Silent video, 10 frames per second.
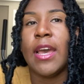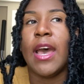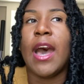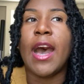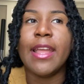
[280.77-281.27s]

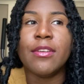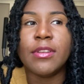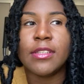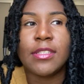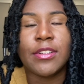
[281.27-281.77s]
I don't
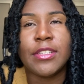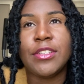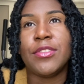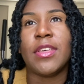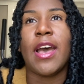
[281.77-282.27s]
necessarily
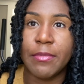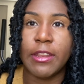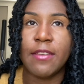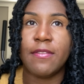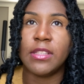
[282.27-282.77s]
do that, but
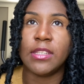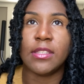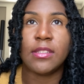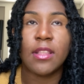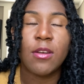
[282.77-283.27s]
if it's a
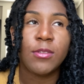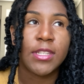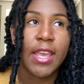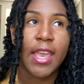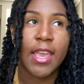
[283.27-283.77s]
slow
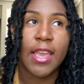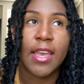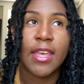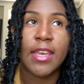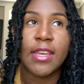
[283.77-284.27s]

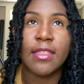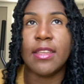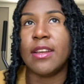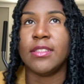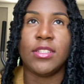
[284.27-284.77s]
day,
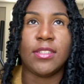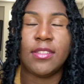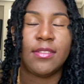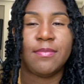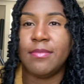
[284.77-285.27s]
then I'll
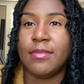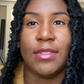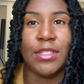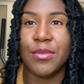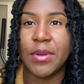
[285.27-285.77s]
just
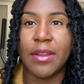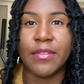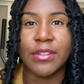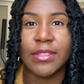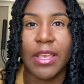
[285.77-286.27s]
do
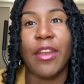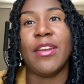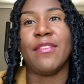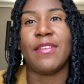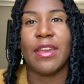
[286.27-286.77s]
whatever's there
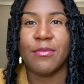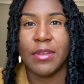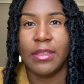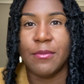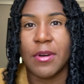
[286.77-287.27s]
if I
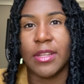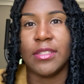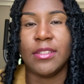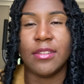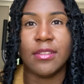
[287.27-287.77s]
really want
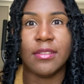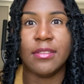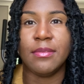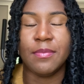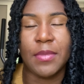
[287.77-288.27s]
to
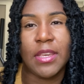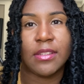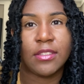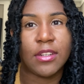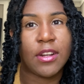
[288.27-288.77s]
be
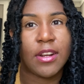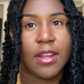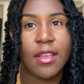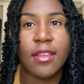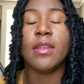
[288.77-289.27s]

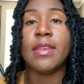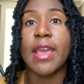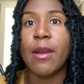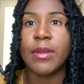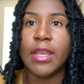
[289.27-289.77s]
Instacarting.
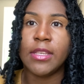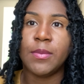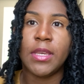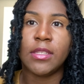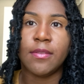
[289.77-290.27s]
Nowadays,
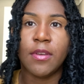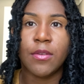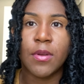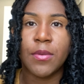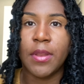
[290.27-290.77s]
because of
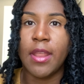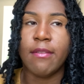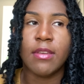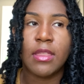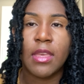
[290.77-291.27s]
Corona and
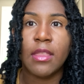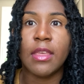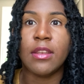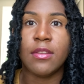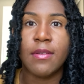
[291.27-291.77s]
everything, they
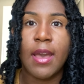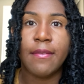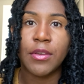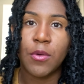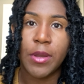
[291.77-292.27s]
do have
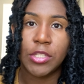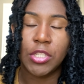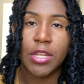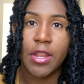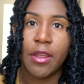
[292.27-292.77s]
a
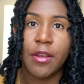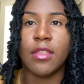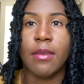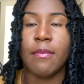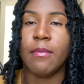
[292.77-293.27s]
questionnaire.
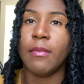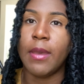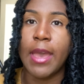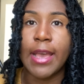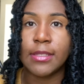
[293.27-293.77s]
They
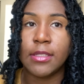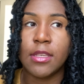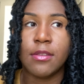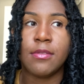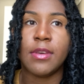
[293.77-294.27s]
ask
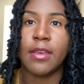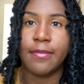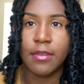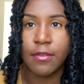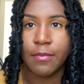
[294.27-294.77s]
you
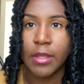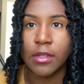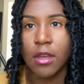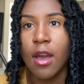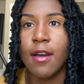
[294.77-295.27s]
if you've
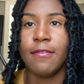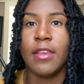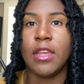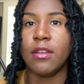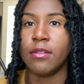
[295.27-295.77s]
been
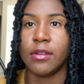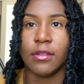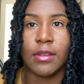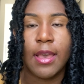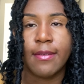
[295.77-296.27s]
coughing
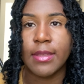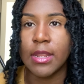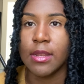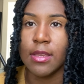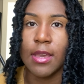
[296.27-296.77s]
or having
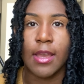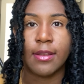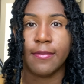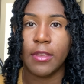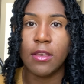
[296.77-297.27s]
any kind
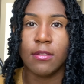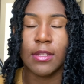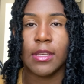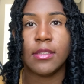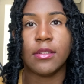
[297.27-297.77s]
of
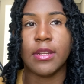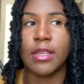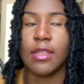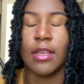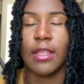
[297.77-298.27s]
illness or
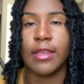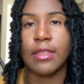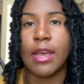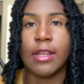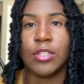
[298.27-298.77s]
anything like
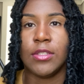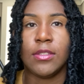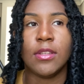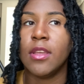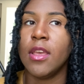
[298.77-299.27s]
that.
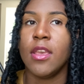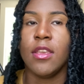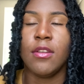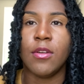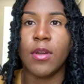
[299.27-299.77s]
Just
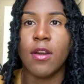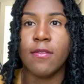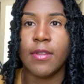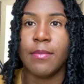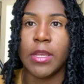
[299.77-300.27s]
you know,
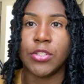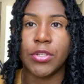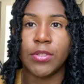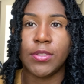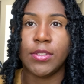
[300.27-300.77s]
COVID
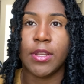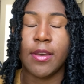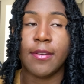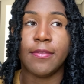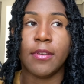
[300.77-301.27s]
measures
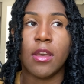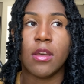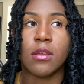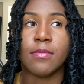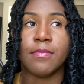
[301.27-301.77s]
stuff,
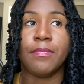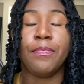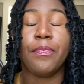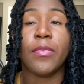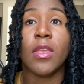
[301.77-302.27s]

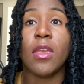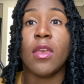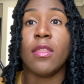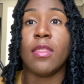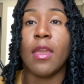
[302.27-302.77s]

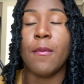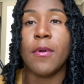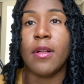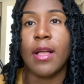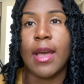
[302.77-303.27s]
they
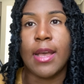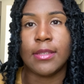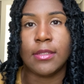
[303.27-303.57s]
will ask